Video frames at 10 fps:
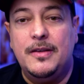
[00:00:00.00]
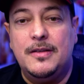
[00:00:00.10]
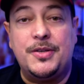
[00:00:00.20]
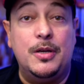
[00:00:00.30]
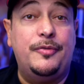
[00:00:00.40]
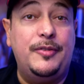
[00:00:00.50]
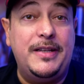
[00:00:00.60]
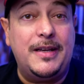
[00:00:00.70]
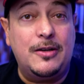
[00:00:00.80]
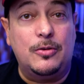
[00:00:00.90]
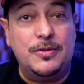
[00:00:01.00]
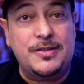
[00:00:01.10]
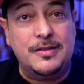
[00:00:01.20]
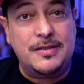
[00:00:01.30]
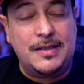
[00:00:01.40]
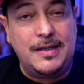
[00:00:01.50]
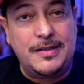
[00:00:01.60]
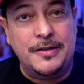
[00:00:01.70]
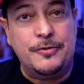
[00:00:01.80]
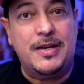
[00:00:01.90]
So hopefully that'll also
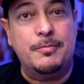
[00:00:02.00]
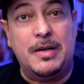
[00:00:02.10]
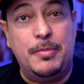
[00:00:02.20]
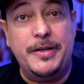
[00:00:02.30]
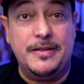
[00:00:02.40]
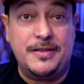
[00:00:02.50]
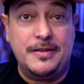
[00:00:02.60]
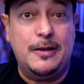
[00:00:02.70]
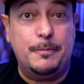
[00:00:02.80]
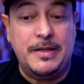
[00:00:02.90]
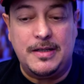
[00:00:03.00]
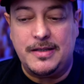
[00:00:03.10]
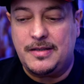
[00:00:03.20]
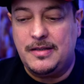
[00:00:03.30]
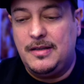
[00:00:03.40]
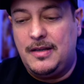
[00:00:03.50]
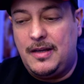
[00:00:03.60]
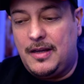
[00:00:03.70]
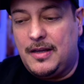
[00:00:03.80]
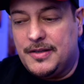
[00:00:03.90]
tighten around my body. So that'll be nice.
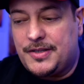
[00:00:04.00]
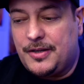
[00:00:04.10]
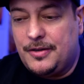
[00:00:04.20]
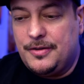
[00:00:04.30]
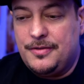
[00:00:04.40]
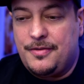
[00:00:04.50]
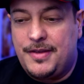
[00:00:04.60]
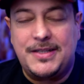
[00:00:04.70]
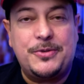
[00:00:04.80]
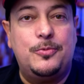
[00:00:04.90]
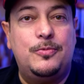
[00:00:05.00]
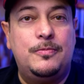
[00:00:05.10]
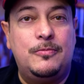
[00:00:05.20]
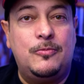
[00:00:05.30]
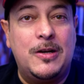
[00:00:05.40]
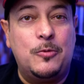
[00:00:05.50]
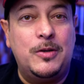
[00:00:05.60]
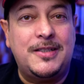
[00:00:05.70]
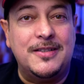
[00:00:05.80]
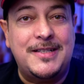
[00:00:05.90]
So that's what I
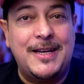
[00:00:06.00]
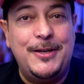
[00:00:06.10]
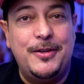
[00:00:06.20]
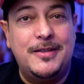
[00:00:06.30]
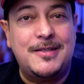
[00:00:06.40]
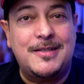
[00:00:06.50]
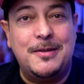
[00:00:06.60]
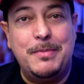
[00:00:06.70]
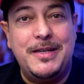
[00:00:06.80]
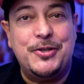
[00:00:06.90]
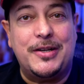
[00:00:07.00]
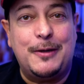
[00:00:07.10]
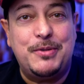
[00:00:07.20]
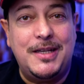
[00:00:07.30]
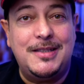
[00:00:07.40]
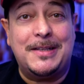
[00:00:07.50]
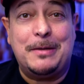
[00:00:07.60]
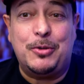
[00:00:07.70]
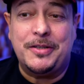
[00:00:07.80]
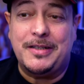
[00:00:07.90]
wanted to tell you. This is the major update that
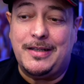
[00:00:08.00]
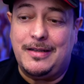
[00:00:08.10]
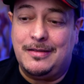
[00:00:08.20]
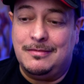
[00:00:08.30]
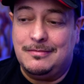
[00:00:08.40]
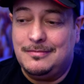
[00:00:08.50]
I'm on a,